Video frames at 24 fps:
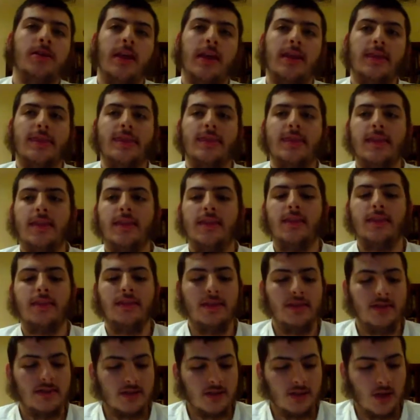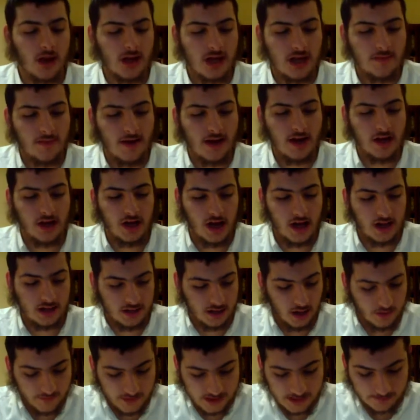This is talking
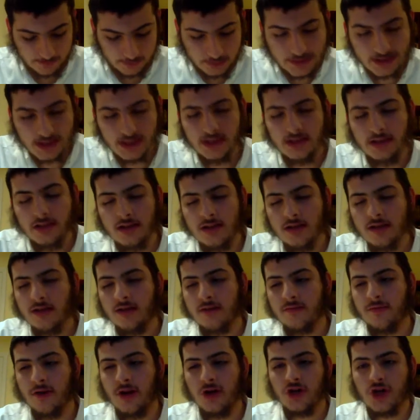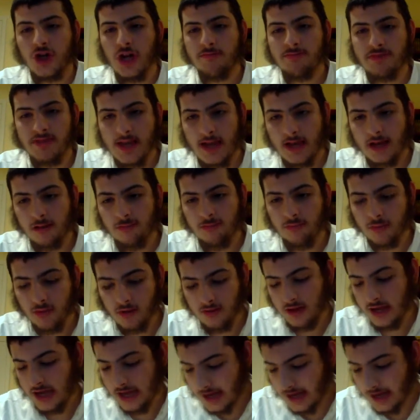about David's plea for Hashem's help,